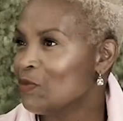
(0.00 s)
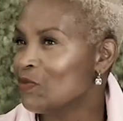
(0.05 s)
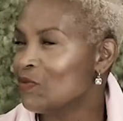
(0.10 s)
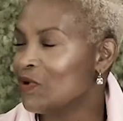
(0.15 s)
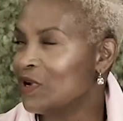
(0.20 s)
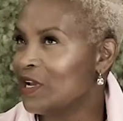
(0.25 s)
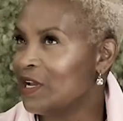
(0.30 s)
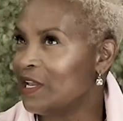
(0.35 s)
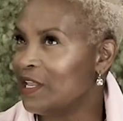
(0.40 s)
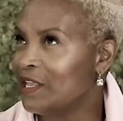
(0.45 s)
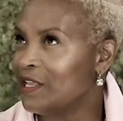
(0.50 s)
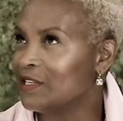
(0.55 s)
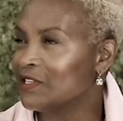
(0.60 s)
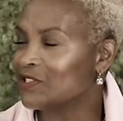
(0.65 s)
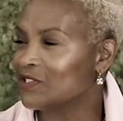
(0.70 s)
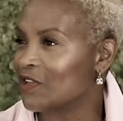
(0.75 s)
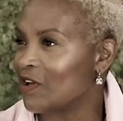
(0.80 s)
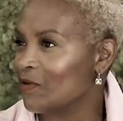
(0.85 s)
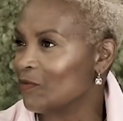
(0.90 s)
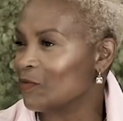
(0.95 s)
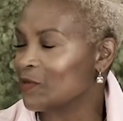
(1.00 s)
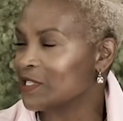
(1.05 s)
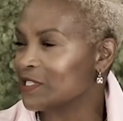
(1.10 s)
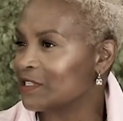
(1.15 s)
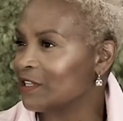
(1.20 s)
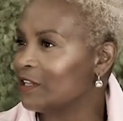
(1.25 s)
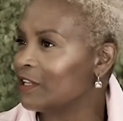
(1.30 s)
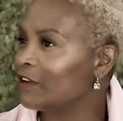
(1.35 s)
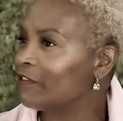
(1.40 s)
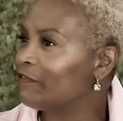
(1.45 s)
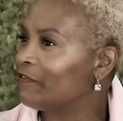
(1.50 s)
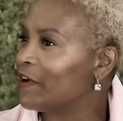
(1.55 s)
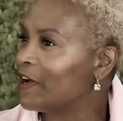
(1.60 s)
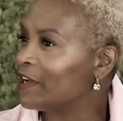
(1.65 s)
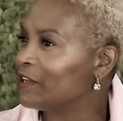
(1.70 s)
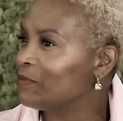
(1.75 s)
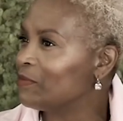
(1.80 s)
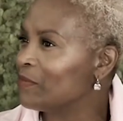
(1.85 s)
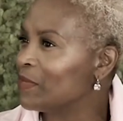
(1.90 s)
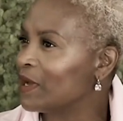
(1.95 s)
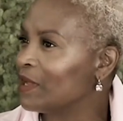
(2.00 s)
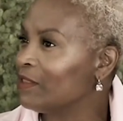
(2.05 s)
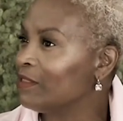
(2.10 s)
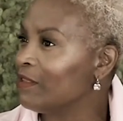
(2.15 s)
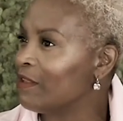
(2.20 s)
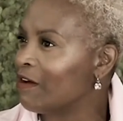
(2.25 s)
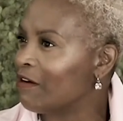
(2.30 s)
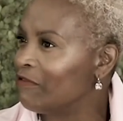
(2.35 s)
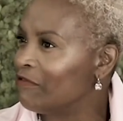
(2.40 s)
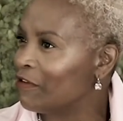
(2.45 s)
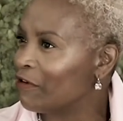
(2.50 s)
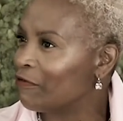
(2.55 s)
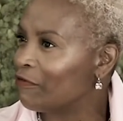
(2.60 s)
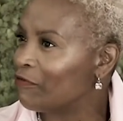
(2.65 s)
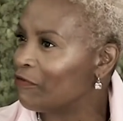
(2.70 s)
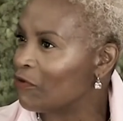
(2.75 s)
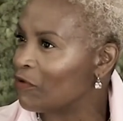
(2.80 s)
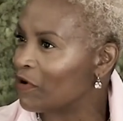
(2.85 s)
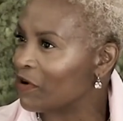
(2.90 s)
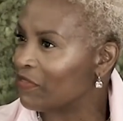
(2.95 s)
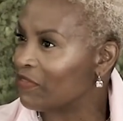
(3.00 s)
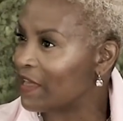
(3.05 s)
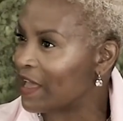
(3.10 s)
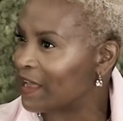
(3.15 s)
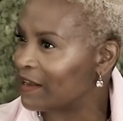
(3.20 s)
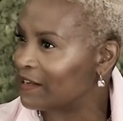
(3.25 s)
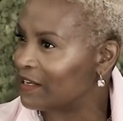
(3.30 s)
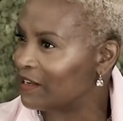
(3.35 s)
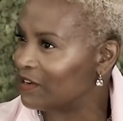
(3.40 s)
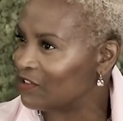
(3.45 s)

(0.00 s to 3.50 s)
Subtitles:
really solidified my love for that